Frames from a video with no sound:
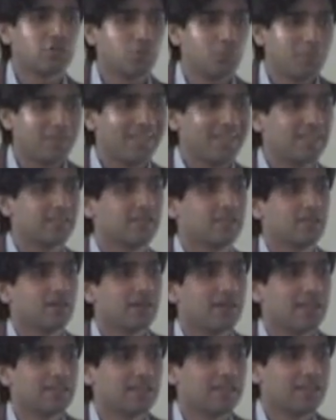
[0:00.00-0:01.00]
to be in
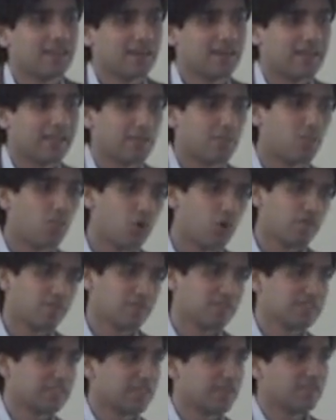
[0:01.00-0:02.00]
there. And they had like more
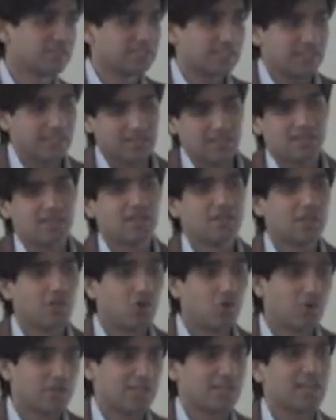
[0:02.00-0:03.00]
of an incentive to say, hey,
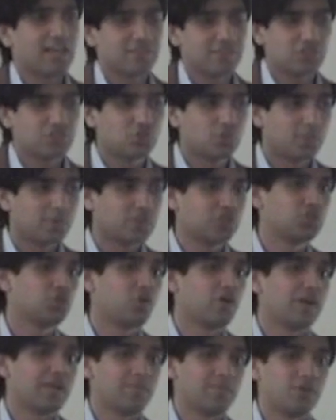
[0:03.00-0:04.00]
okay, I have this super sword.